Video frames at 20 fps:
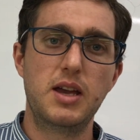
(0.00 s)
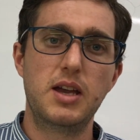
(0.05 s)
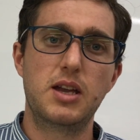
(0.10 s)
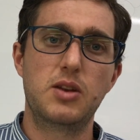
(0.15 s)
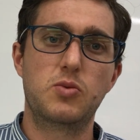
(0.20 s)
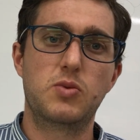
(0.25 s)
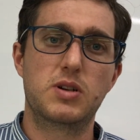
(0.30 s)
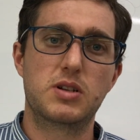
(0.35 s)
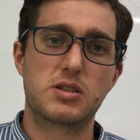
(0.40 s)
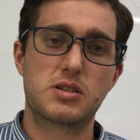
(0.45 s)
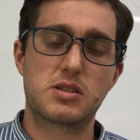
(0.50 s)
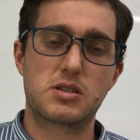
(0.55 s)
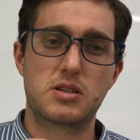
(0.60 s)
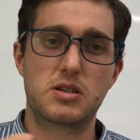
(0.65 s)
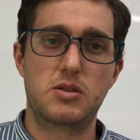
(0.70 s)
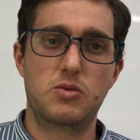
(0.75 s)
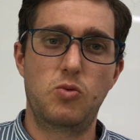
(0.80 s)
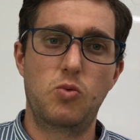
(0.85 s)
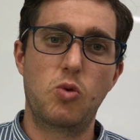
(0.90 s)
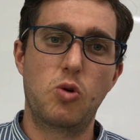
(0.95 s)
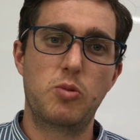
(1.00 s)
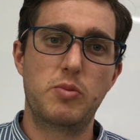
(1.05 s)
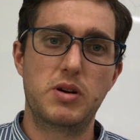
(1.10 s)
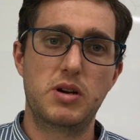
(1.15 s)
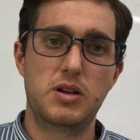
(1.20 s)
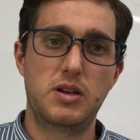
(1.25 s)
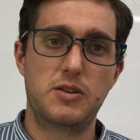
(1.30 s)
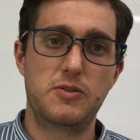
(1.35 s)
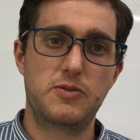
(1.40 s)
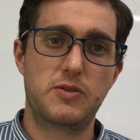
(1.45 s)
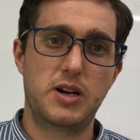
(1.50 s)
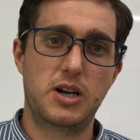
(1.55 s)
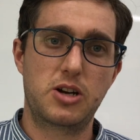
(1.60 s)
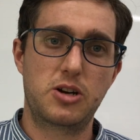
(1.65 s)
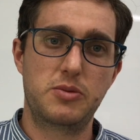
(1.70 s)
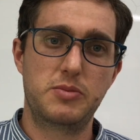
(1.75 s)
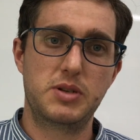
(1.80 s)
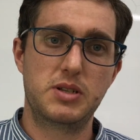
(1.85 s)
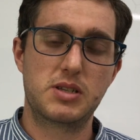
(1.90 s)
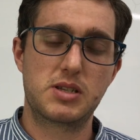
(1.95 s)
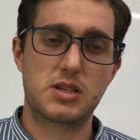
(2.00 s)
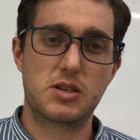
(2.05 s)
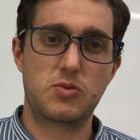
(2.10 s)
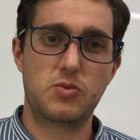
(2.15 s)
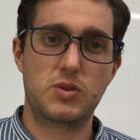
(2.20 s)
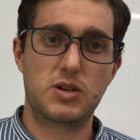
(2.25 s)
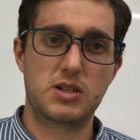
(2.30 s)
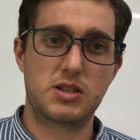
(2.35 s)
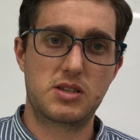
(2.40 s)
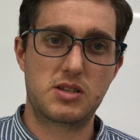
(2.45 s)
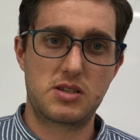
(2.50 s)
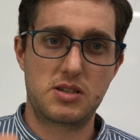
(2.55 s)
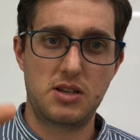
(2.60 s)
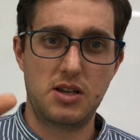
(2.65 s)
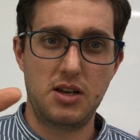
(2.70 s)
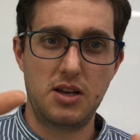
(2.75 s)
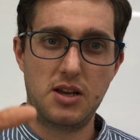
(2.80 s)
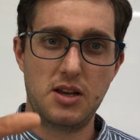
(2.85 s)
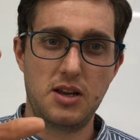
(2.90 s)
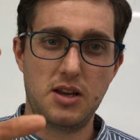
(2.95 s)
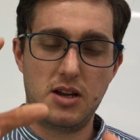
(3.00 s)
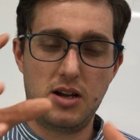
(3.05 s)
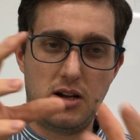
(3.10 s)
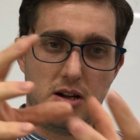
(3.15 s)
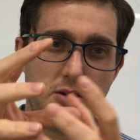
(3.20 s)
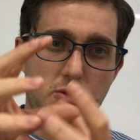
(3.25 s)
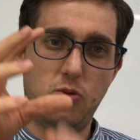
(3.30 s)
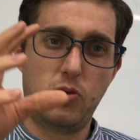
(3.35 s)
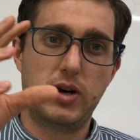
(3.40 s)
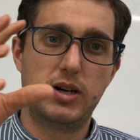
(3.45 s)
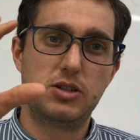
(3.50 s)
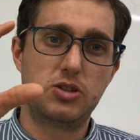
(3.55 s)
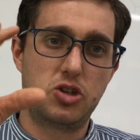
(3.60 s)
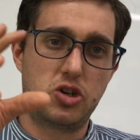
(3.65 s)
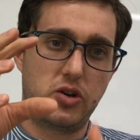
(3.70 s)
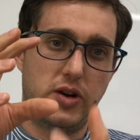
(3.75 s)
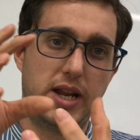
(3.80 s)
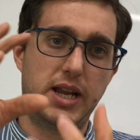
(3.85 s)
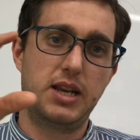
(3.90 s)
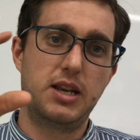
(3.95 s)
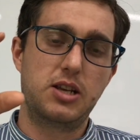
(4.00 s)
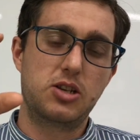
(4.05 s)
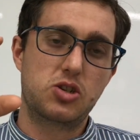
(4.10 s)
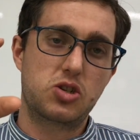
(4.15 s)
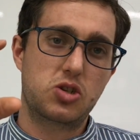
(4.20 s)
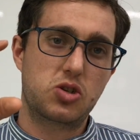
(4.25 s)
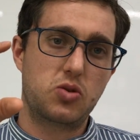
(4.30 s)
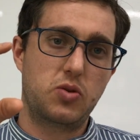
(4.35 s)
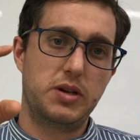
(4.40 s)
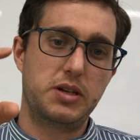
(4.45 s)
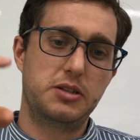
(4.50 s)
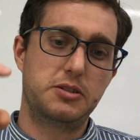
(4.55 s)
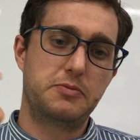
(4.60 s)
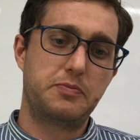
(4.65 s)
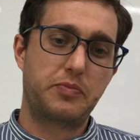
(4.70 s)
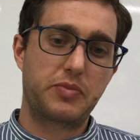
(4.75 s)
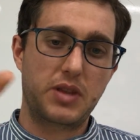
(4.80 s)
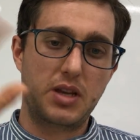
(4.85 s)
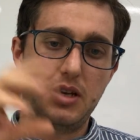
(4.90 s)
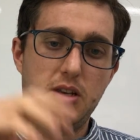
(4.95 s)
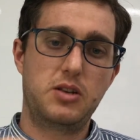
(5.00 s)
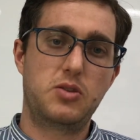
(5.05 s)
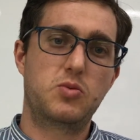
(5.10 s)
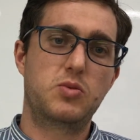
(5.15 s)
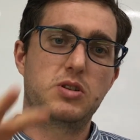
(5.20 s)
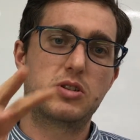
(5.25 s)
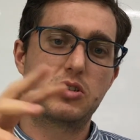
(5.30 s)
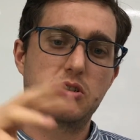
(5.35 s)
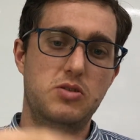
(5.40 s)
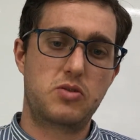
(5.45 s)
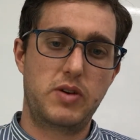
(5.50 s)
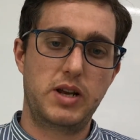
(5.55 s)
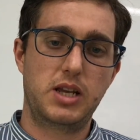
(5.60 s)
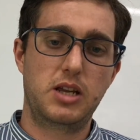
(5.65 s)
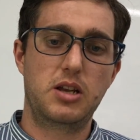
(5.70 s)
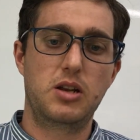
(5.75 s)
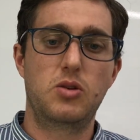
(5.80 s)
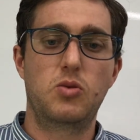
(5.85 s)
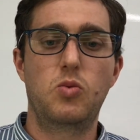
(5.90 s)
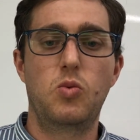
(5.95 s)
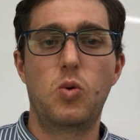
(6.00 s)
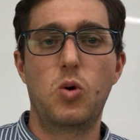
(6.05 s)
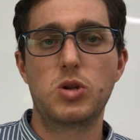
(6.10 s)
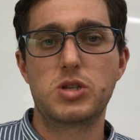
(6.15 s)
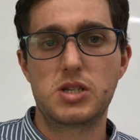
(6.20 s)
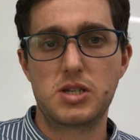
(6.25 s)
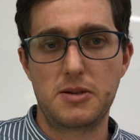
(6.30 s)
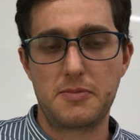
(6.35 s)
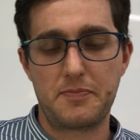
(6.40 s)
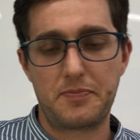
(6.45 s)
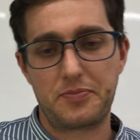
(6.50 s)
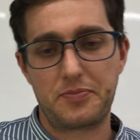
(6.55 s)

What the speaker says: It wants a warmer environment. It wants well-draining soil, and it wants regular water.